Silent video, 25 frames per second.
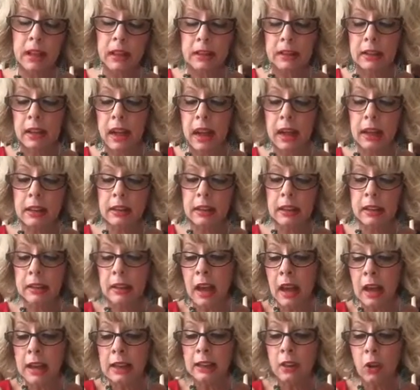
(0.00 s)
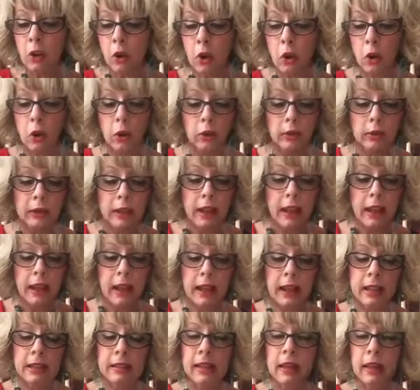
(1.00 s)
Not null
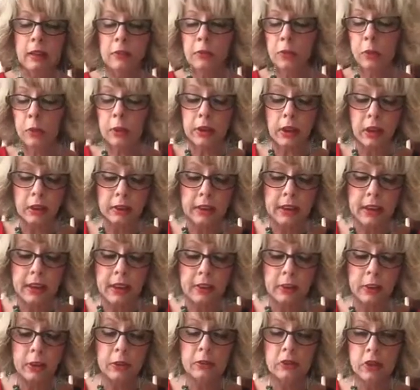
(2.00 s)
and not void altogether,